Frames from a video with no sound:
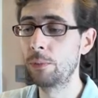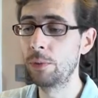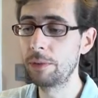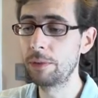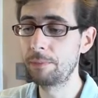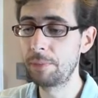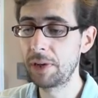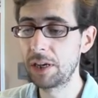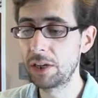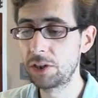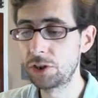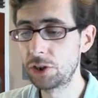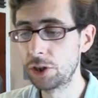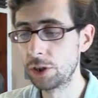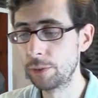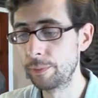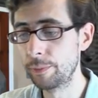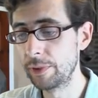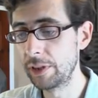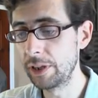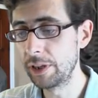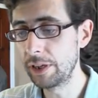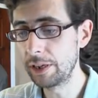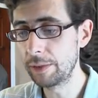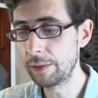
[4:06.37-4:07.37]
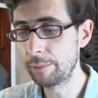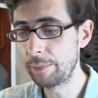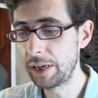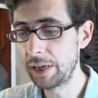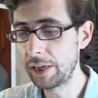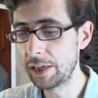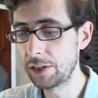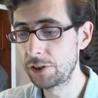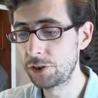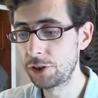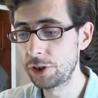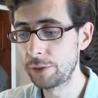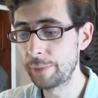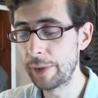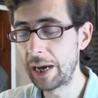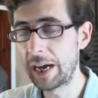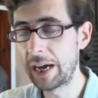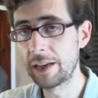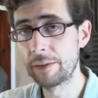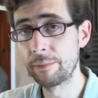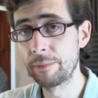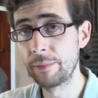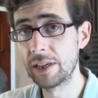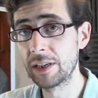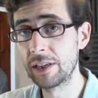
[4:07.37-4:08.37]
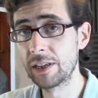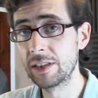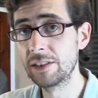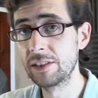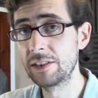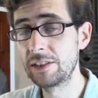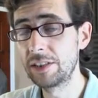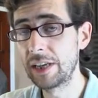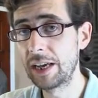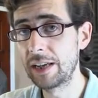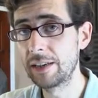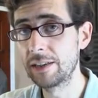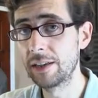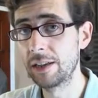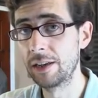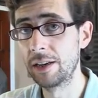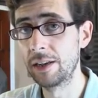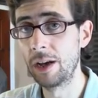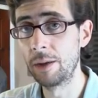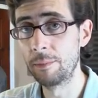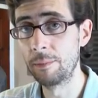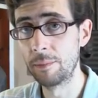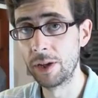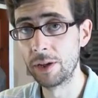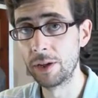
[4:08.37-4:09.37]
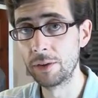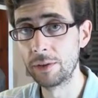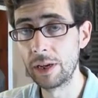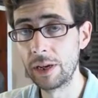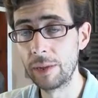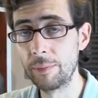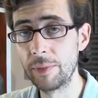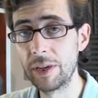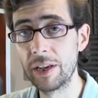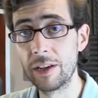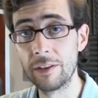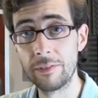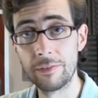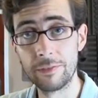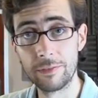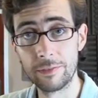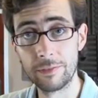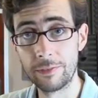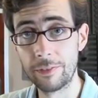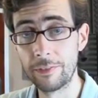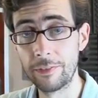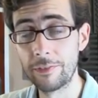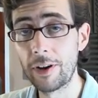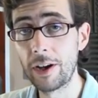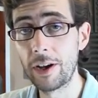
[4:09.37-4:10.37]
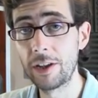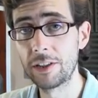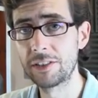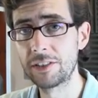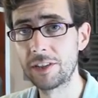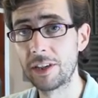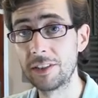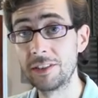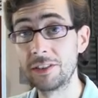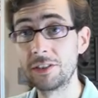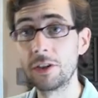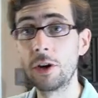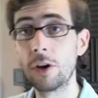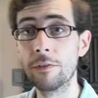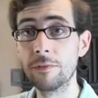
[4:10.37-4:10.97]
with PeerTube, the PeerTube admin can set an upload limit of for file sizes,